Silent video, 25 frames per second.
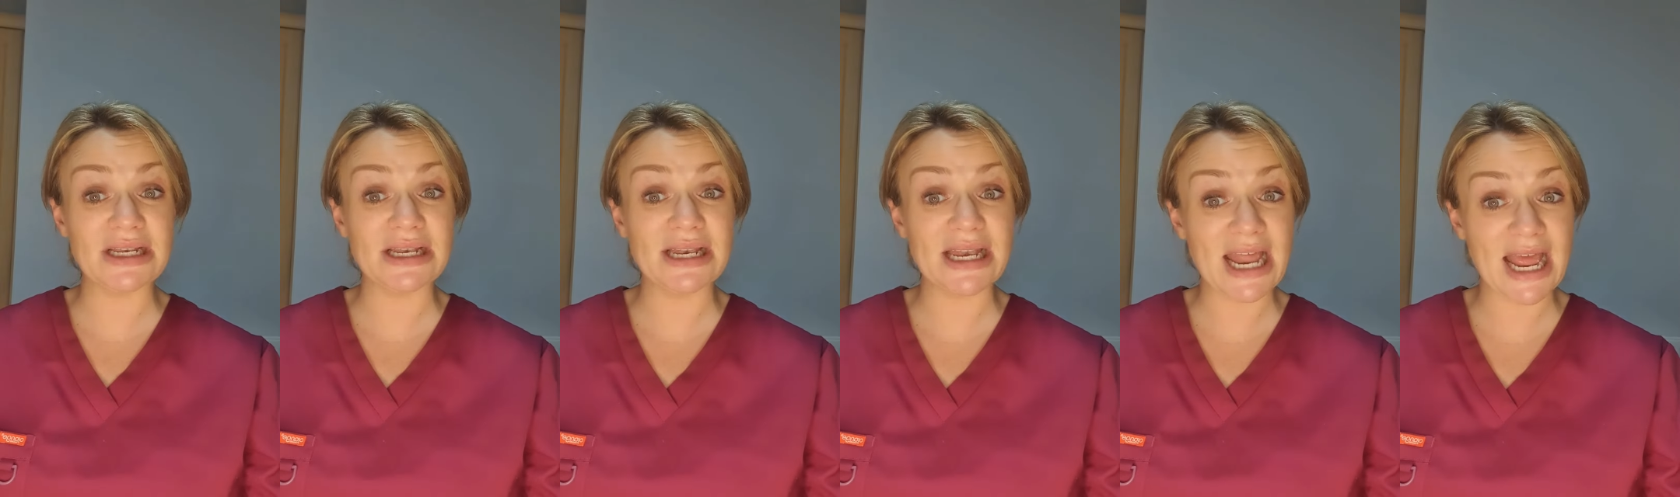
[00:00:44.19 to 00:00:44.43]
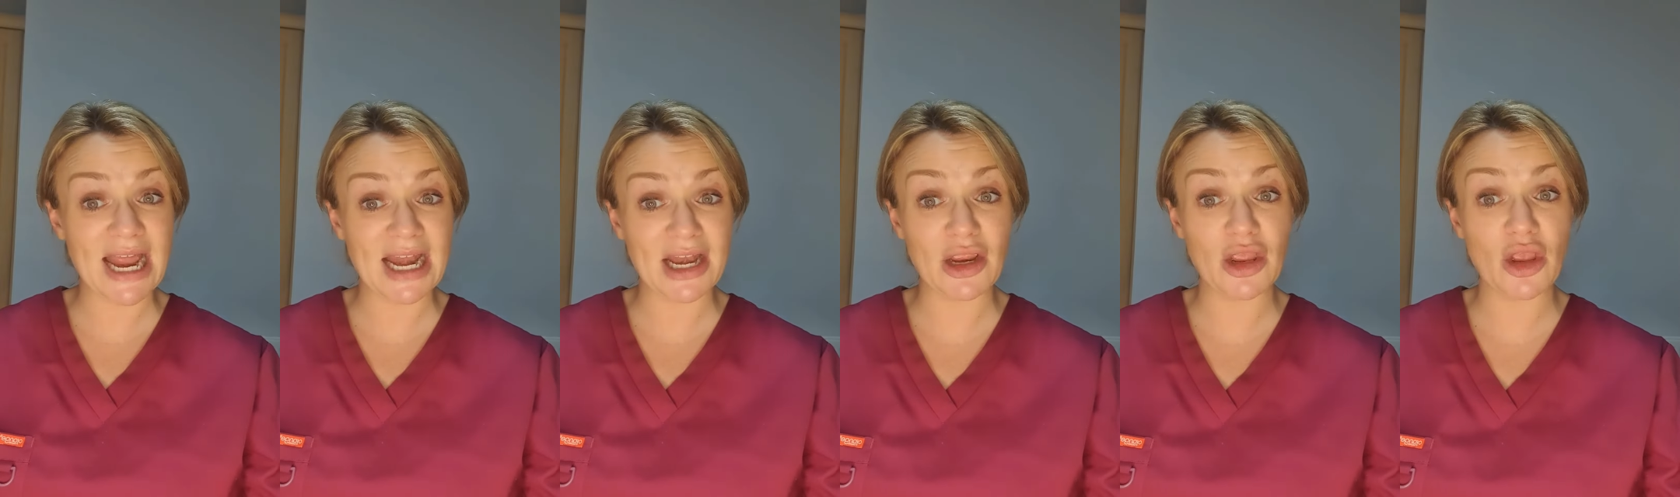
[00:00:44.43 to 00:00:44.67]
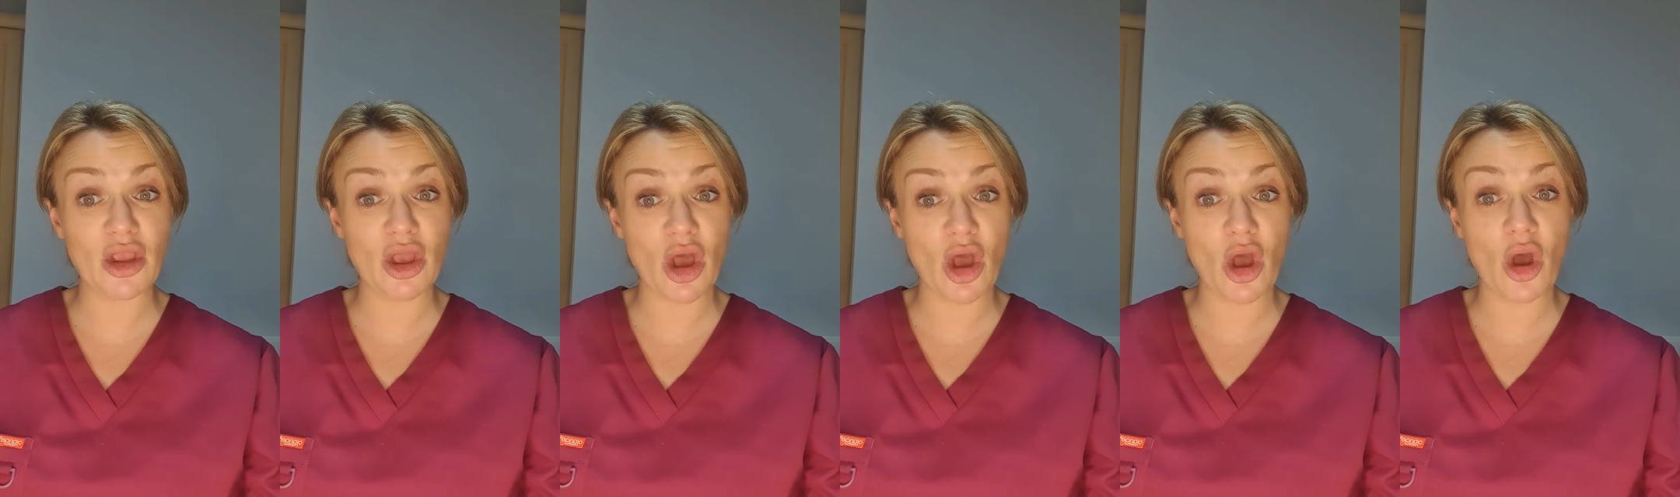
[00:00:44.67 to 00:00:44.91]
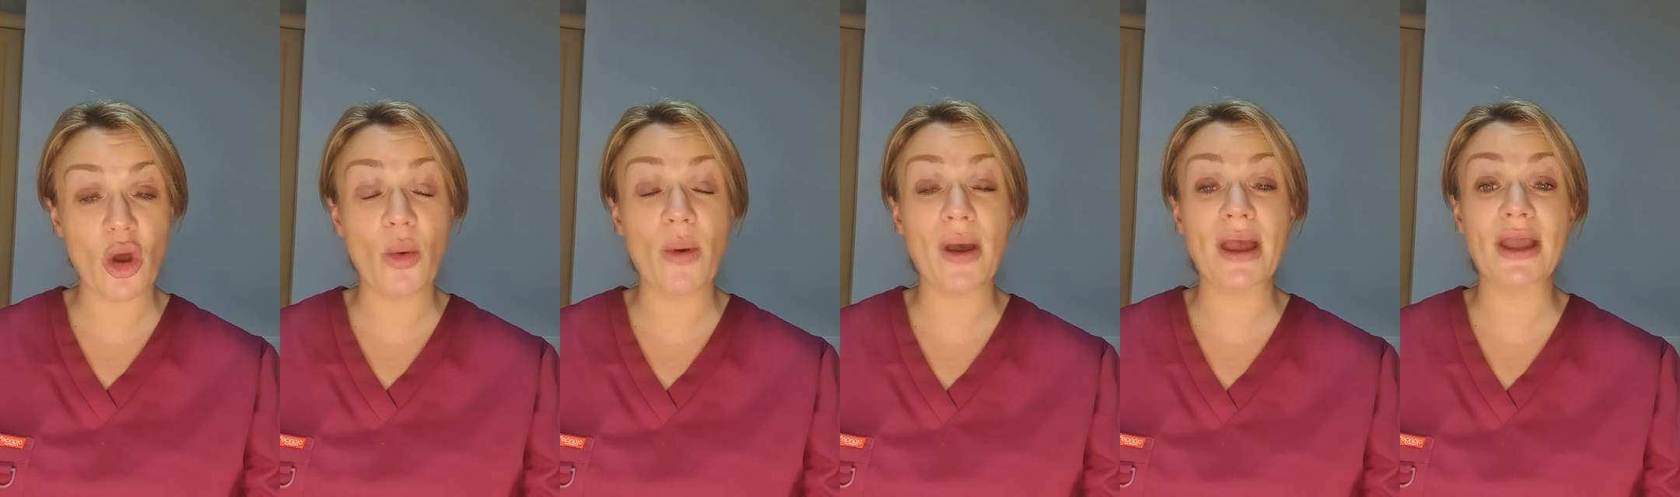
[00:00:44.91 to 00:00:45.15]
let it
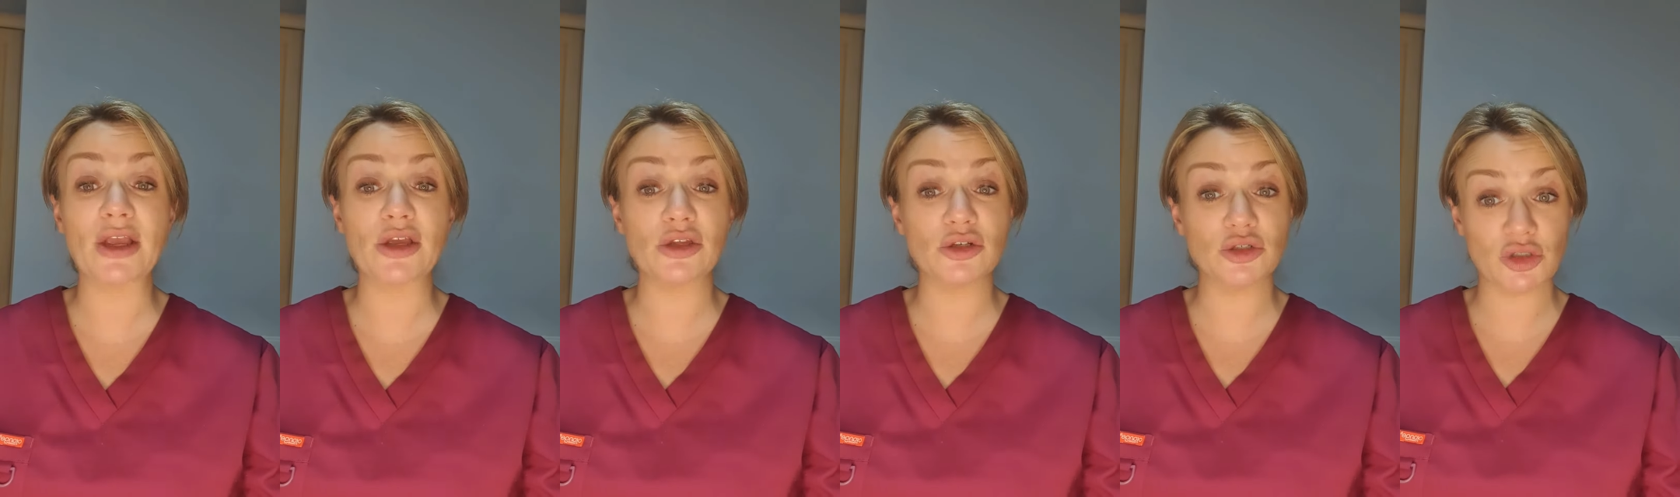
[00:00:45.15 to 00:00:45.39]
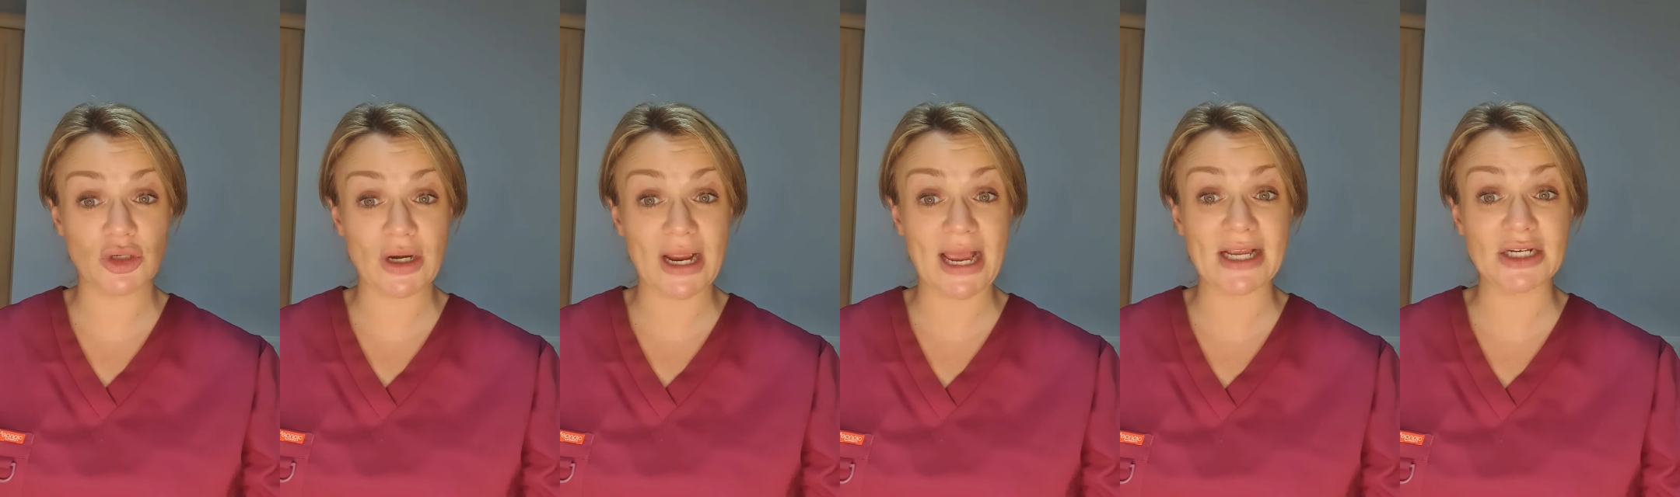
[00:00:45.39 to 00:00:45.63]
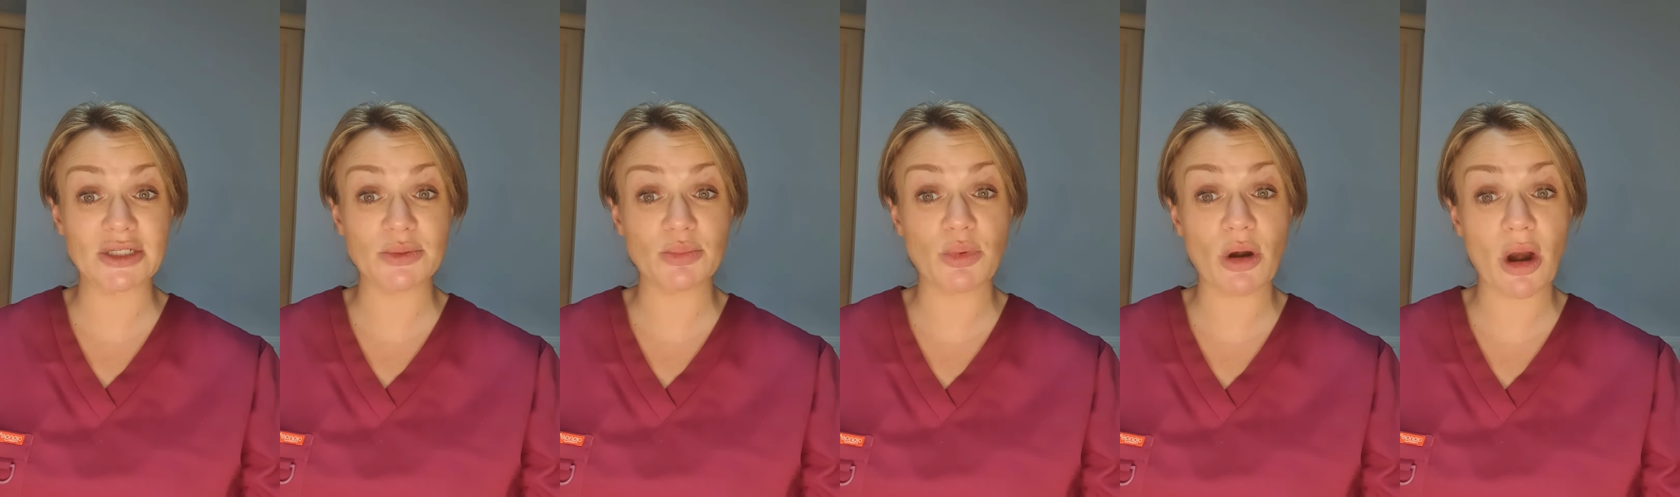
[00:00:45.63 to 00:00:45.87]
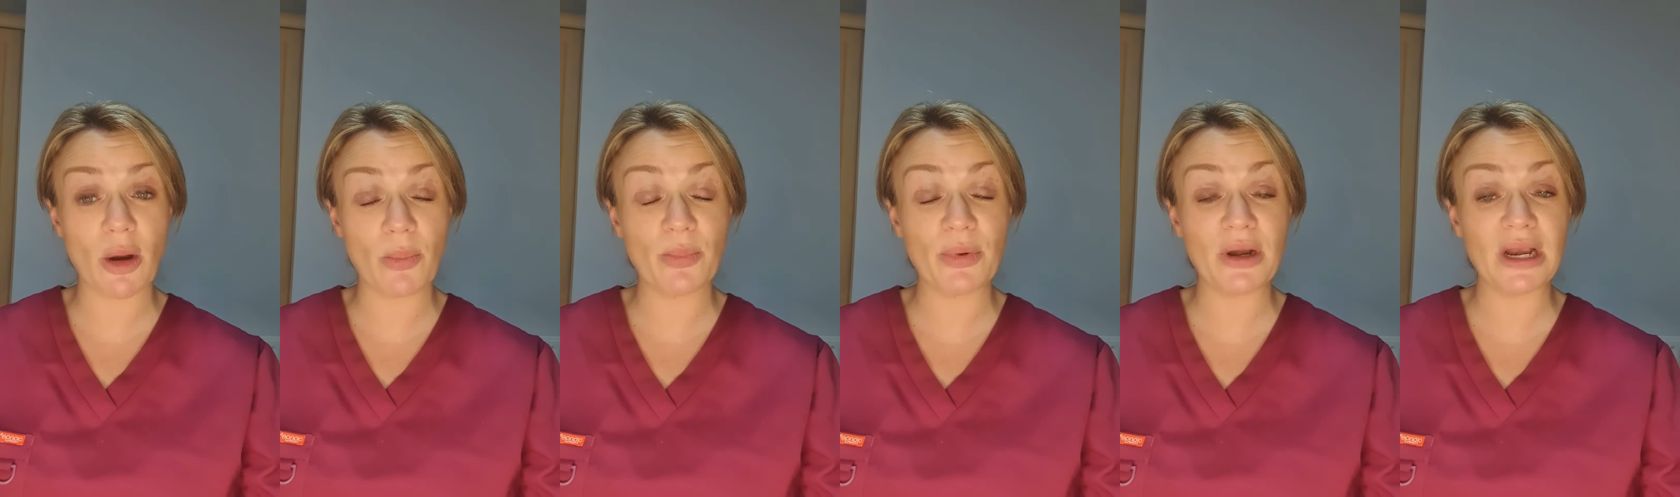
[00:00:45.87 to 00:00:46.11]
go and contract
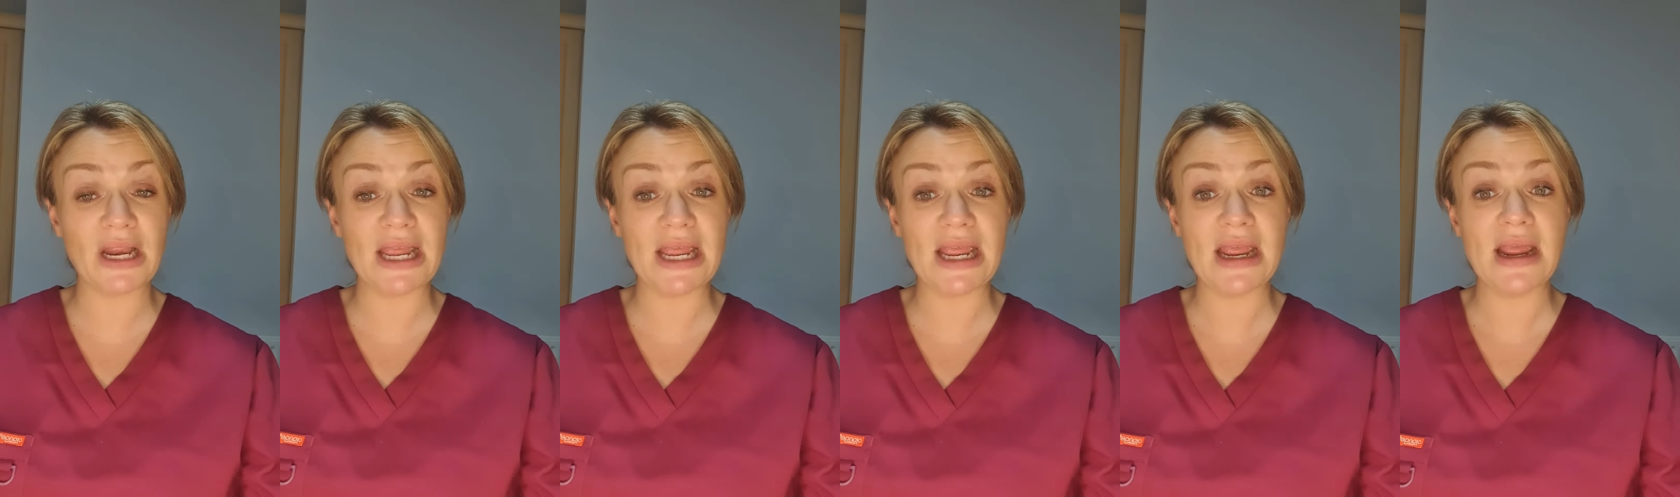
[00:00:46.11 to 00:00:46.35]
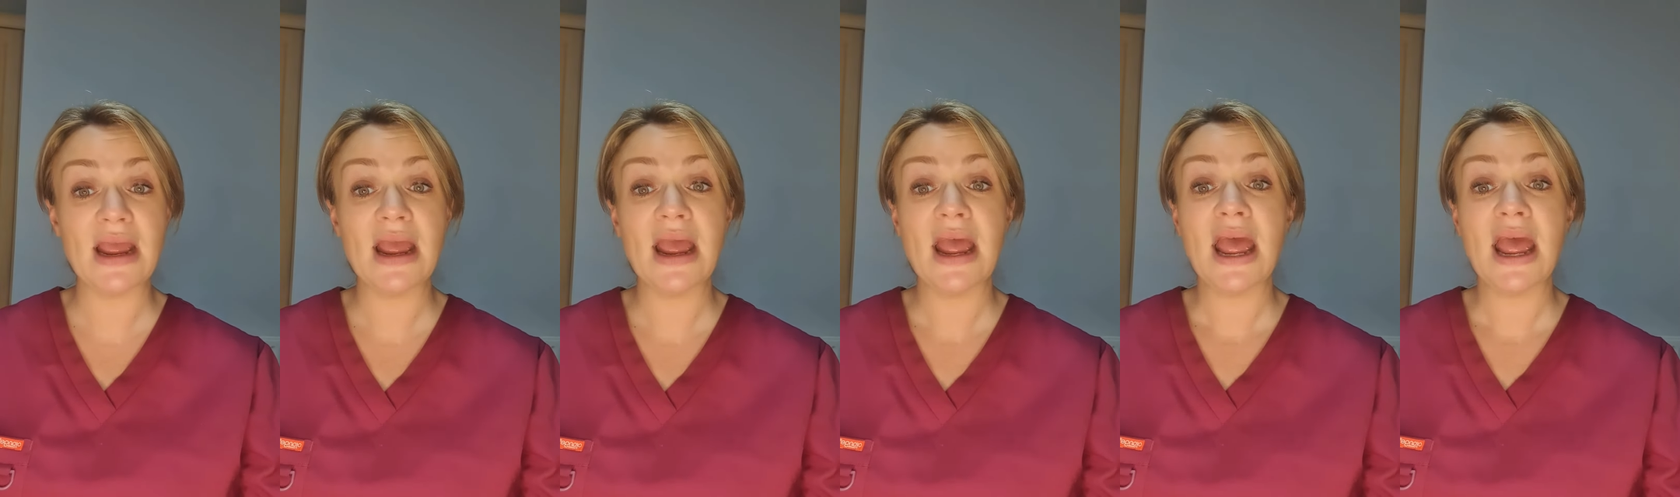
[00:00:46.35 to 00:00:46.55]
properly.